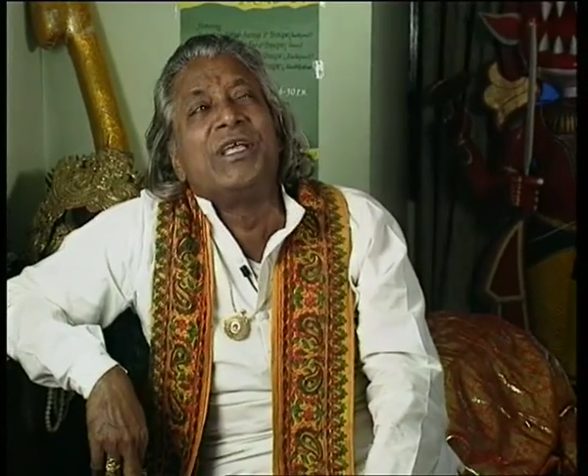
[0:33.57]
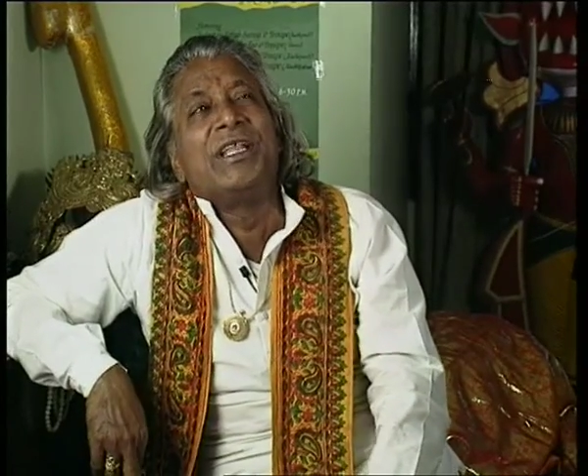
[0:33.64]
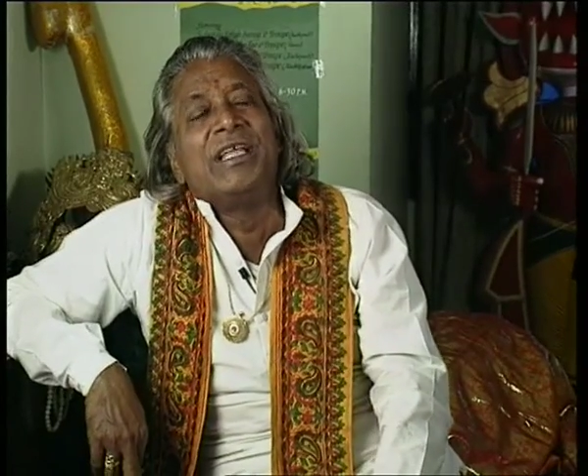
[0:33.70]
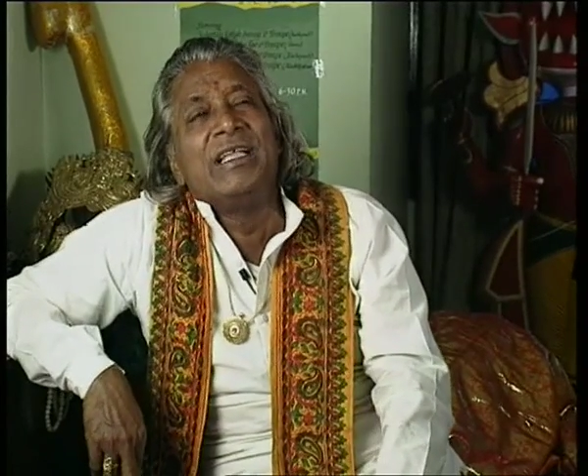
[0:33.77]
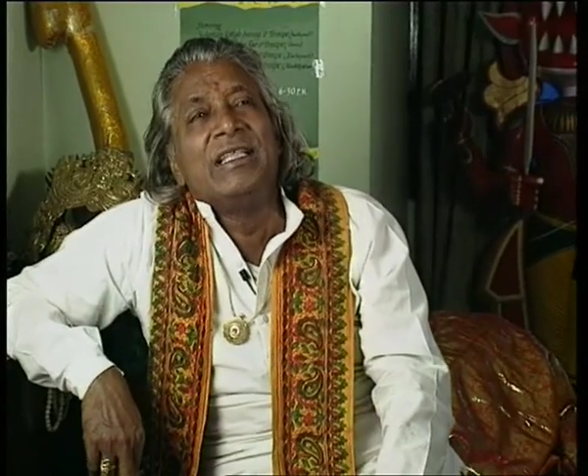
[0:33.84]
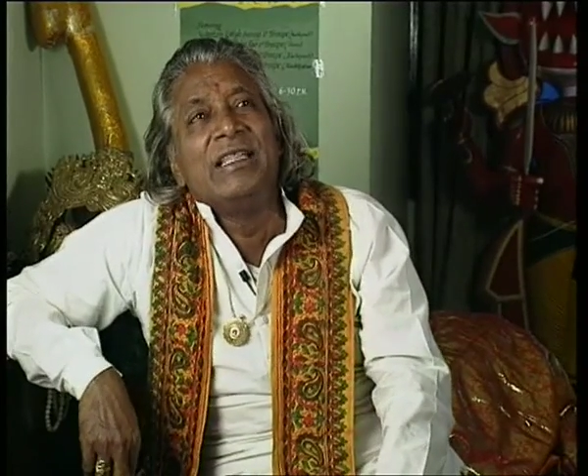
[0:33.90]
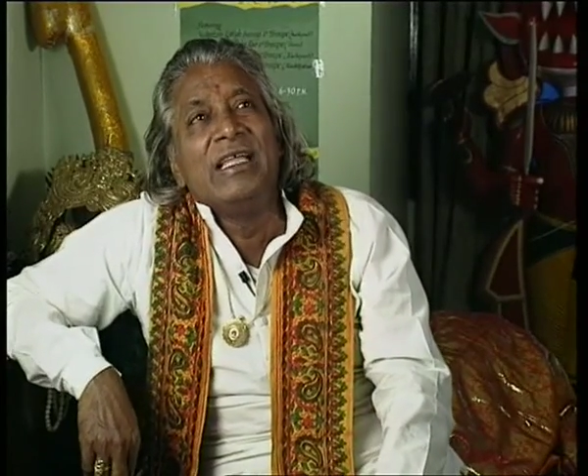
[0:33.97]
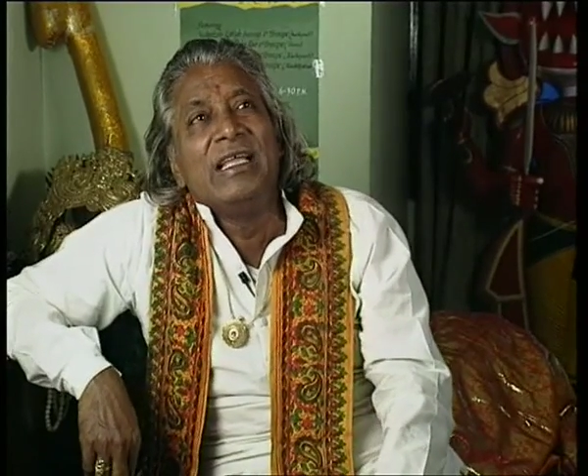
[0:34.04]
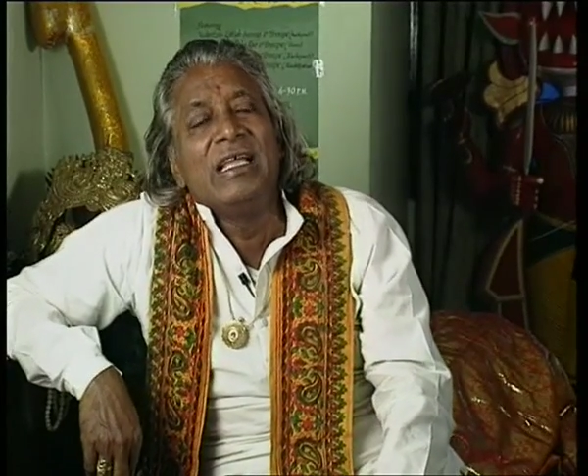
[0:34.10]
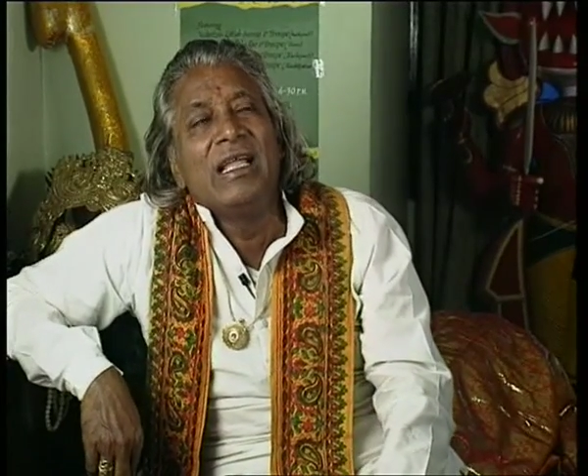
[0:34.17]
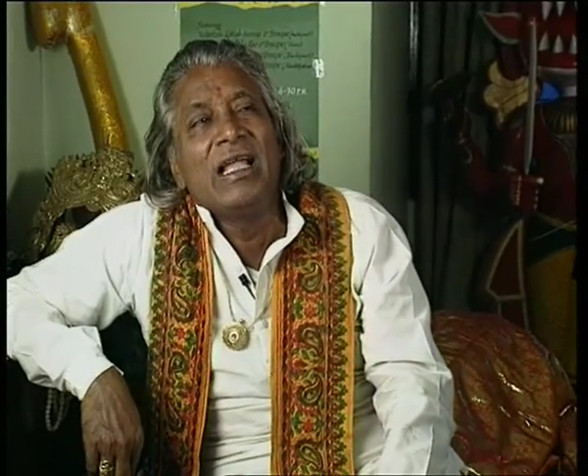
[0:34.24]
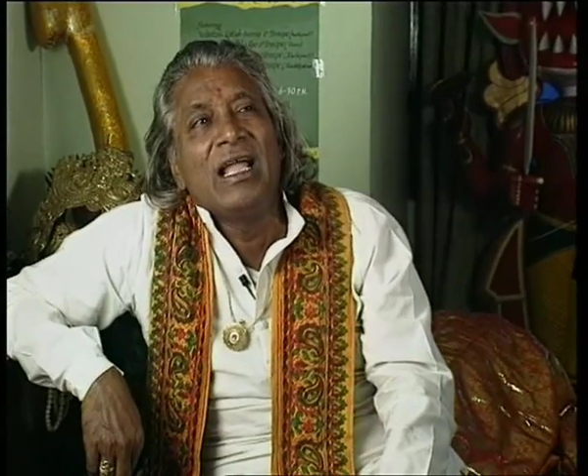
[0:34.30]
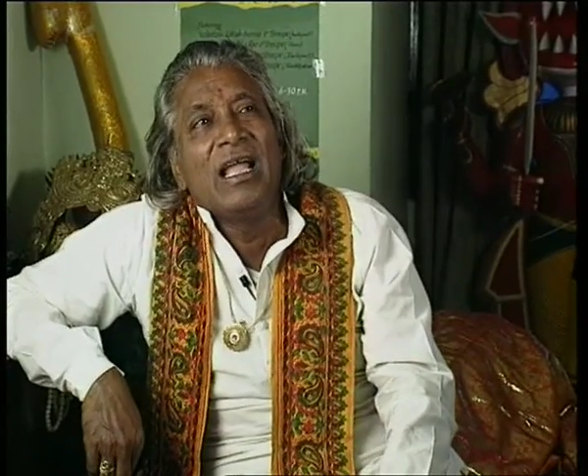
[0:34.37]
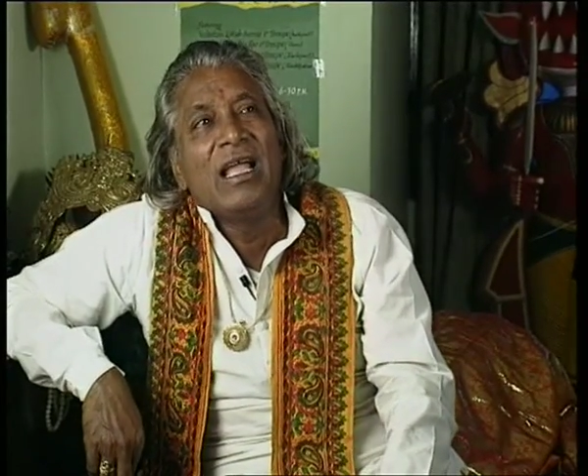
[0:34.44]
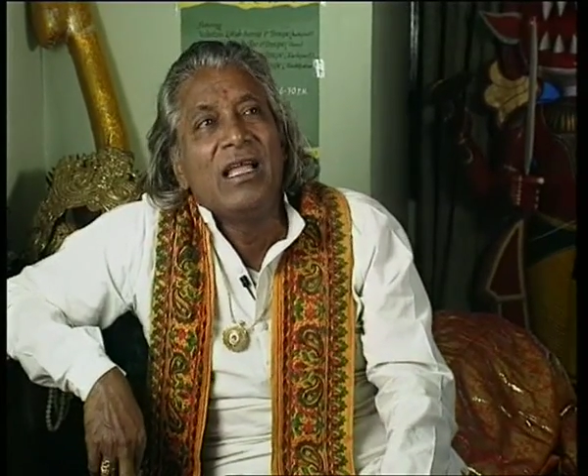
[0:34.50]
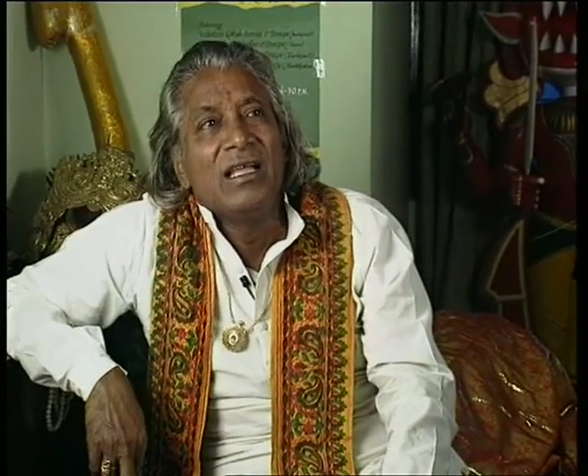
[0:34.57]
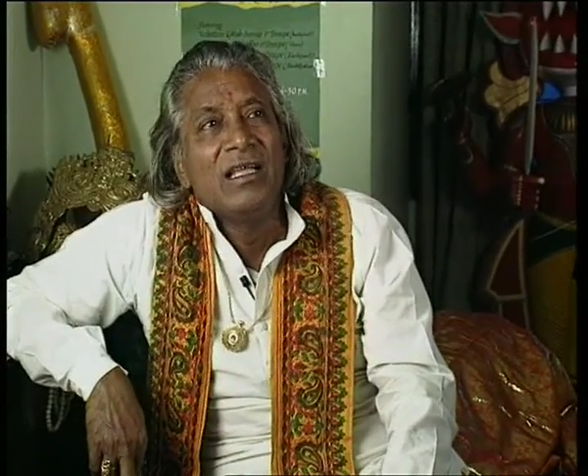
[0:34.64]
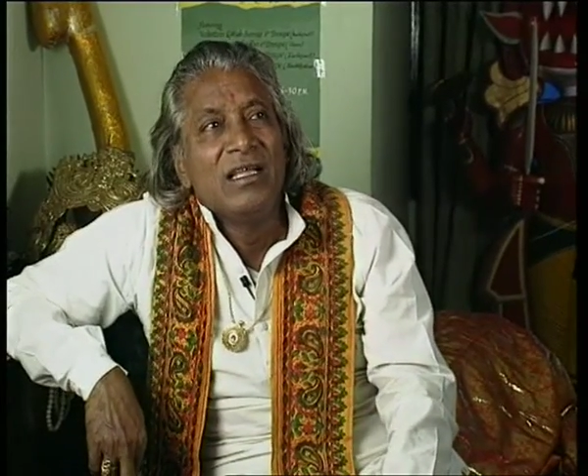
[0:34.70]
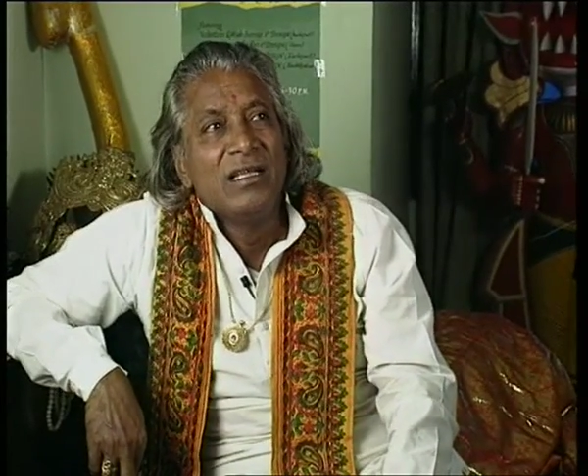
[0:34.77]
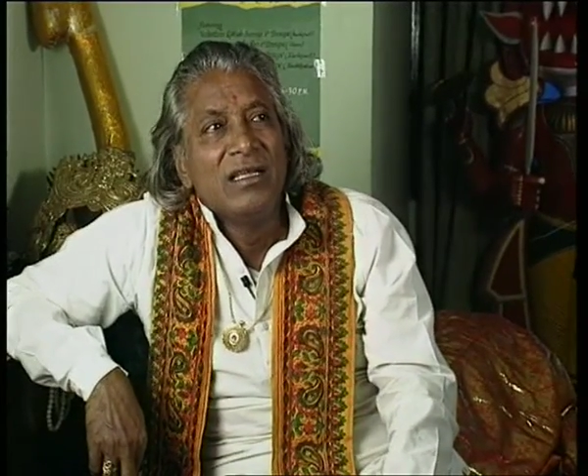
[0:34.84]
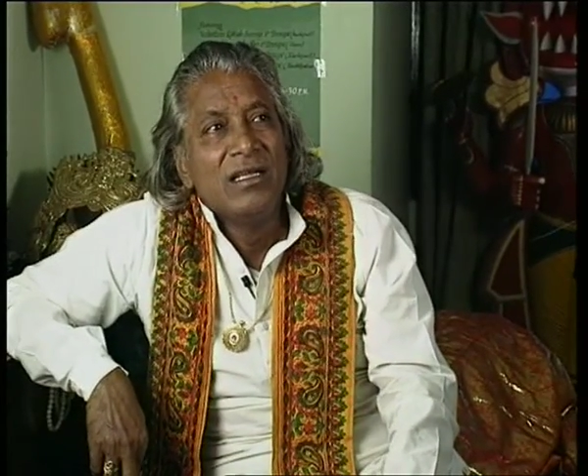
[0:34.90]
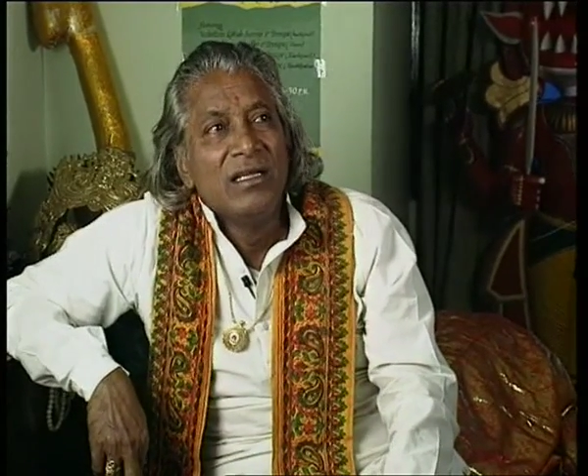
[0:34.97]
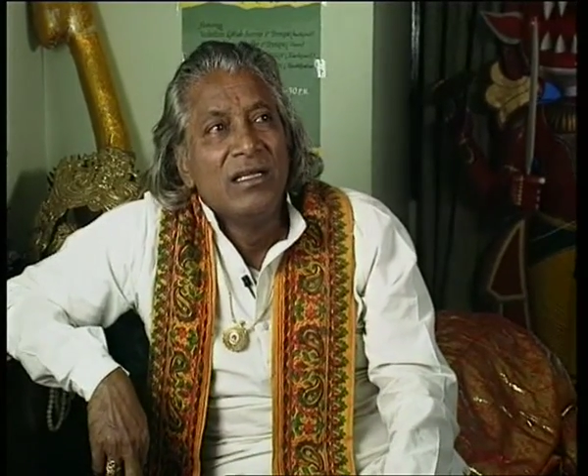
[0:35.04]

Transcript: dance was gradually